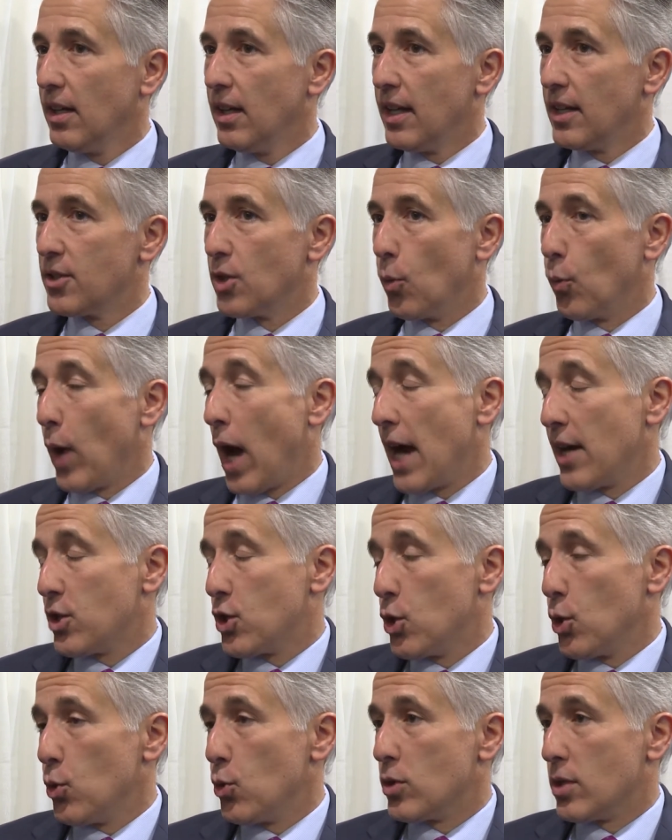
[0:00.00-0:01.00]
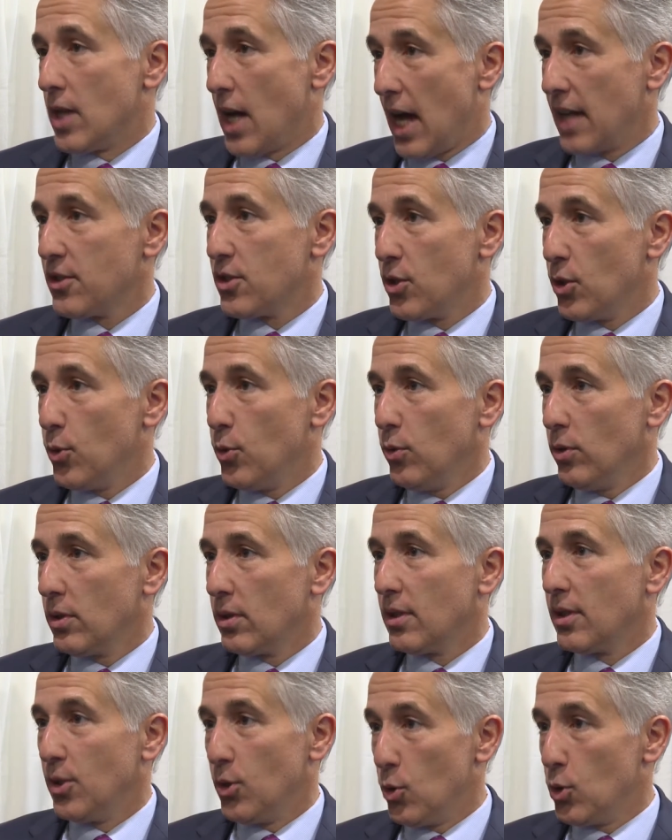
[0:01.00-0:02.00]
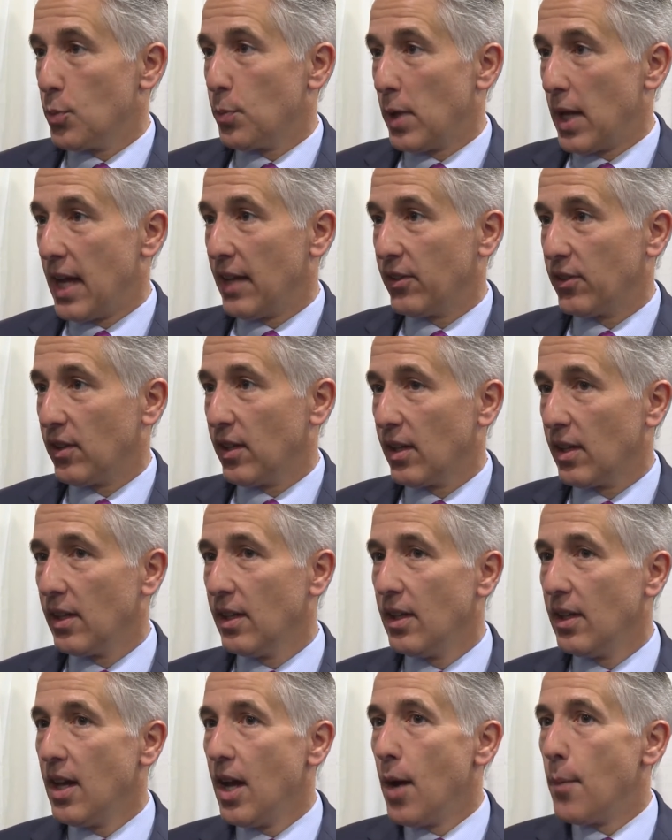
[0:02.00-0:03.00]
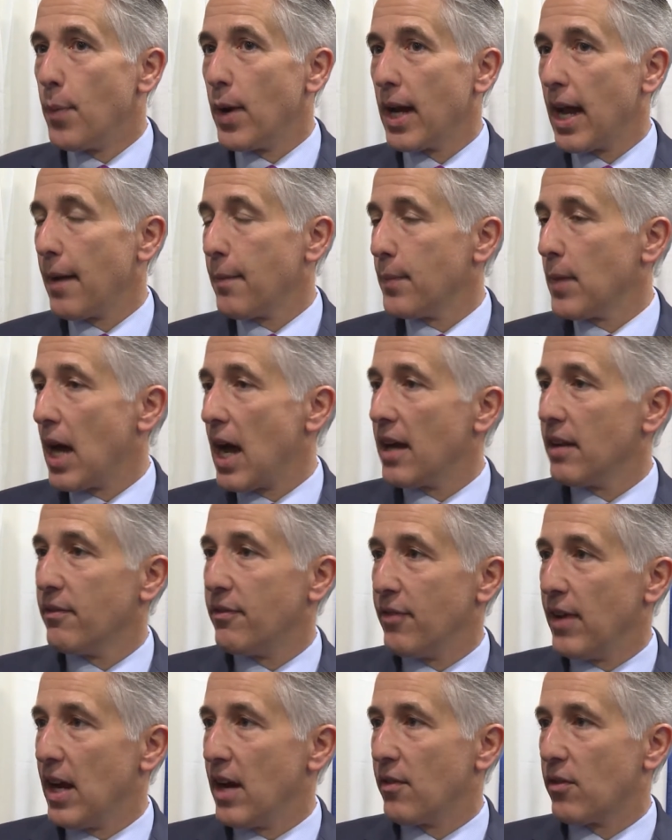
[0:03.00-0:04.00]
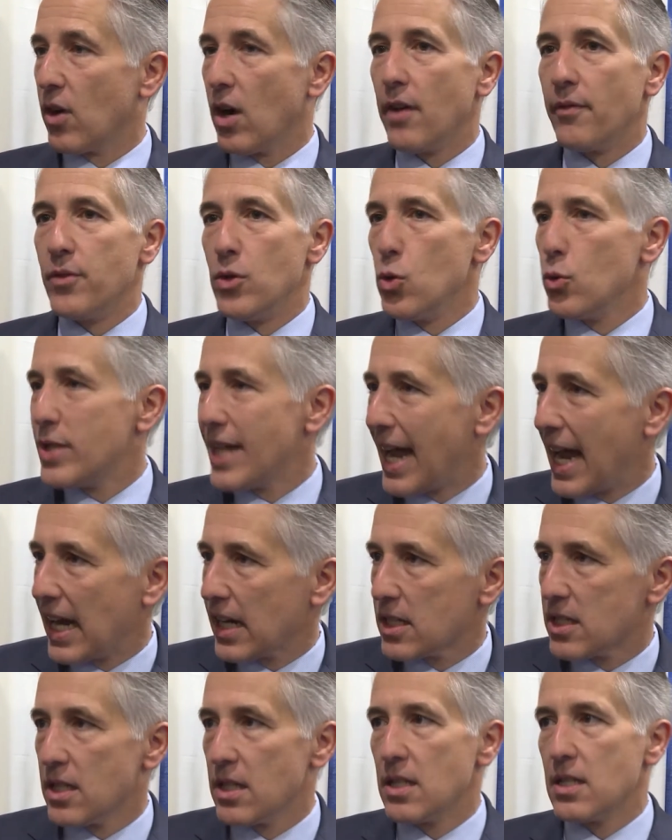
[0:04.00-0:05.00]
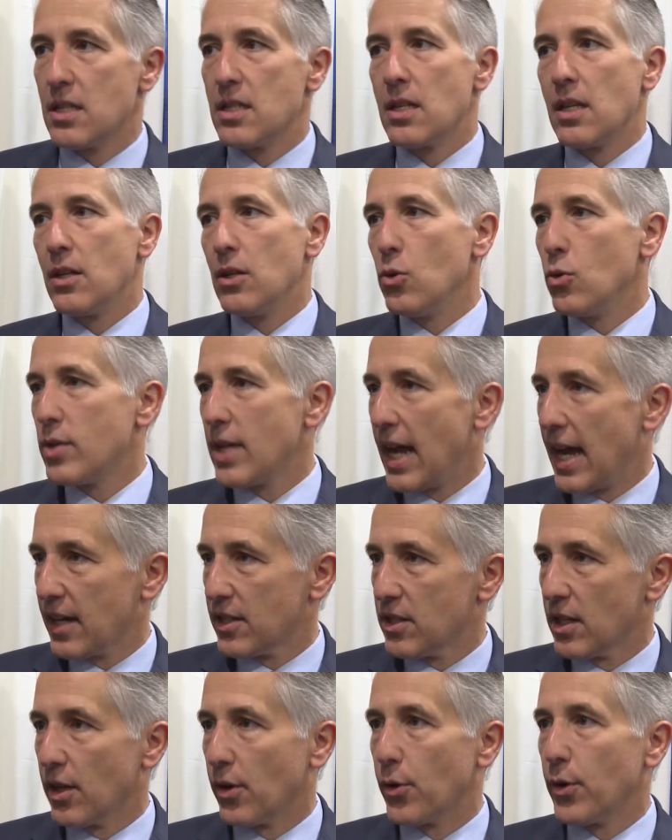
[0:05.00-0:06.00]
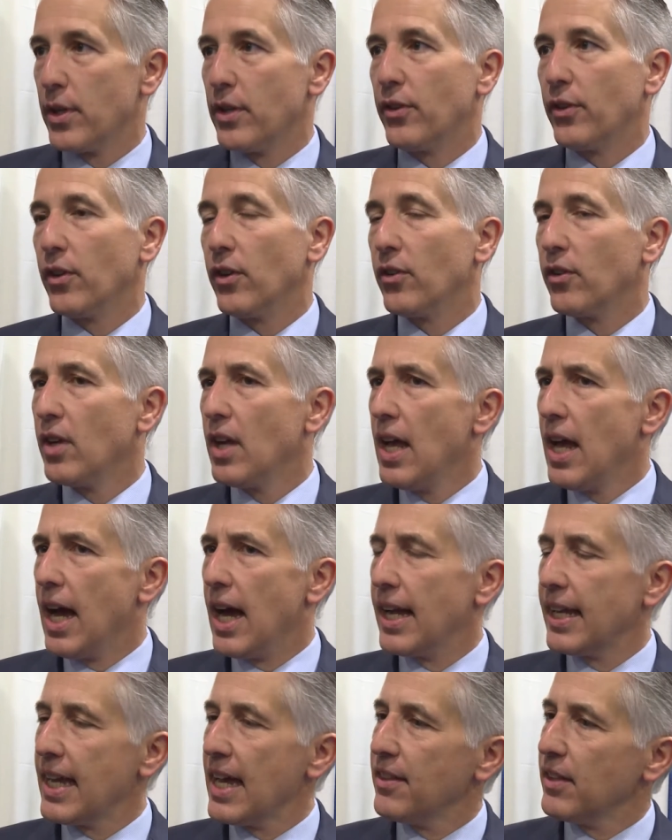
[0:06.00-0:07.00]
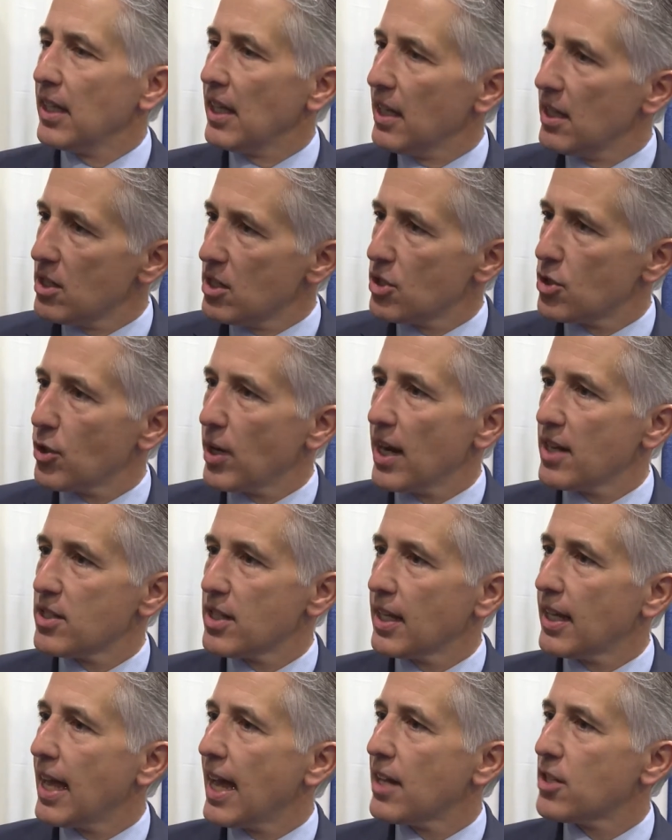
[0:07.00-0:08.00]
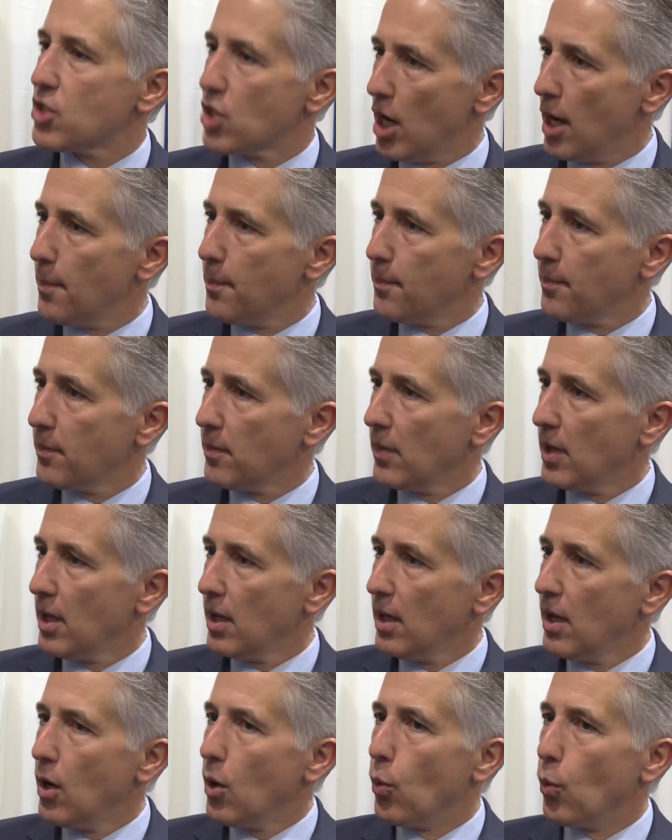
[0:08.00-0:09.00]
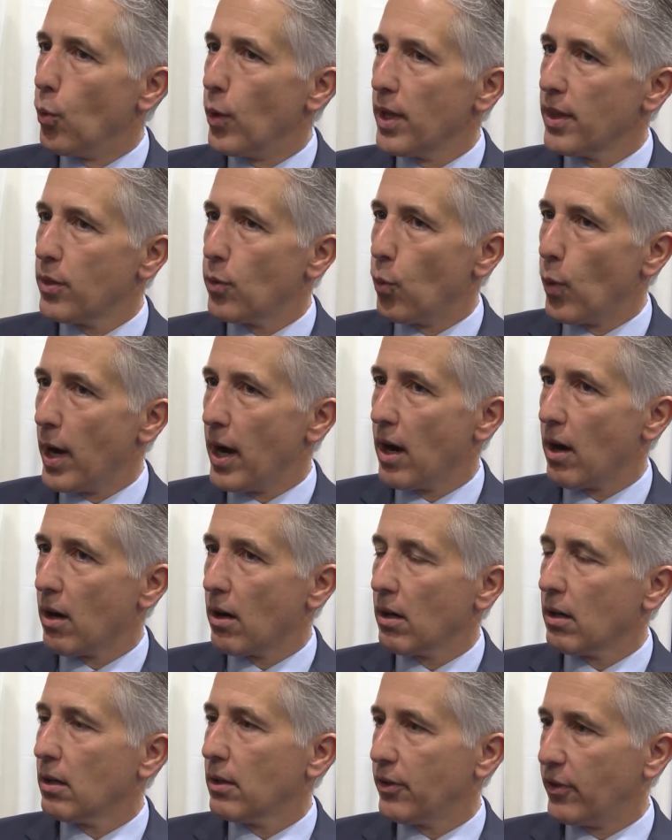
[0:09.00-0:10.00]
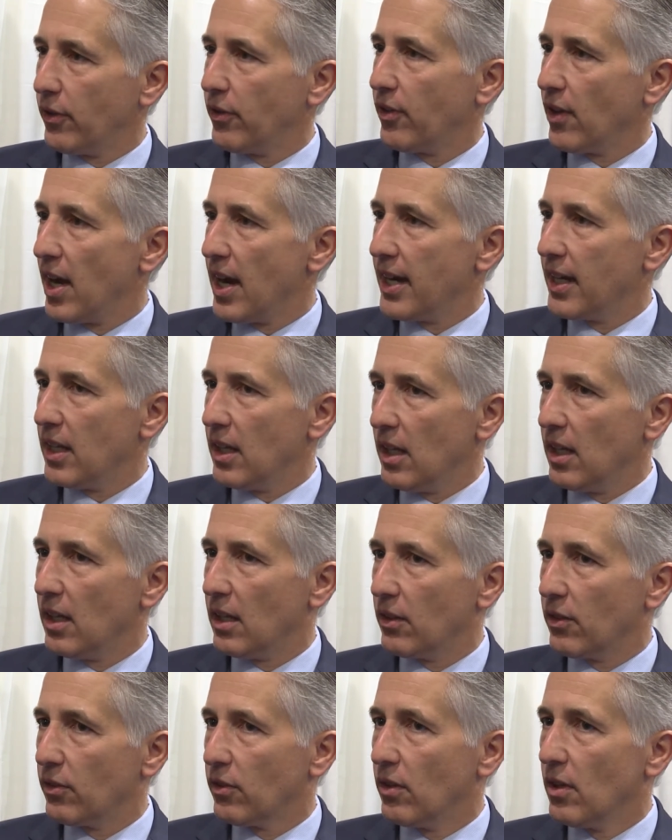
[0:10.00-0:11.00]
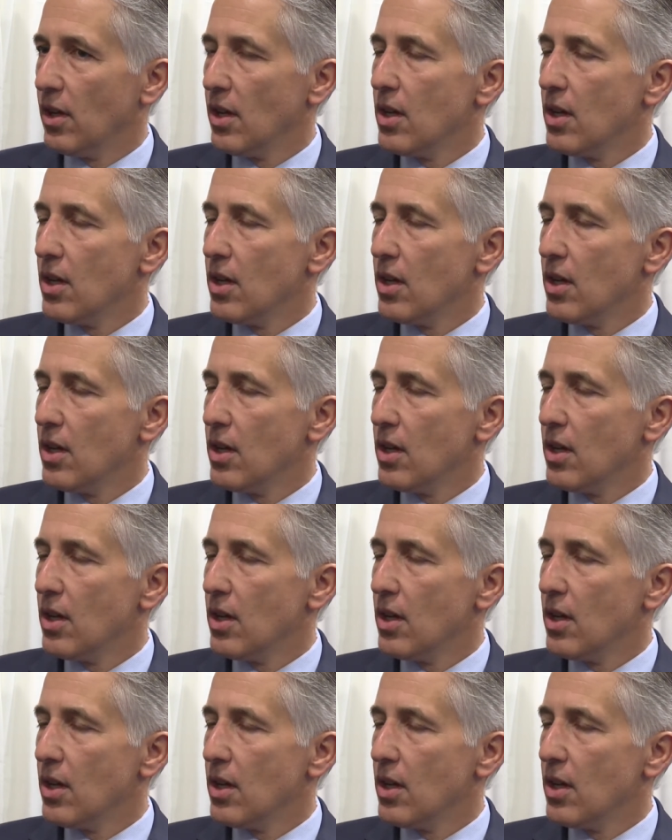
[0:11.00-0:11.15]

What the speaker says: So I choose not to use plastic, but I'm not in favor of new taxes, new tax increases. Again, the industry has to catch up with where society is.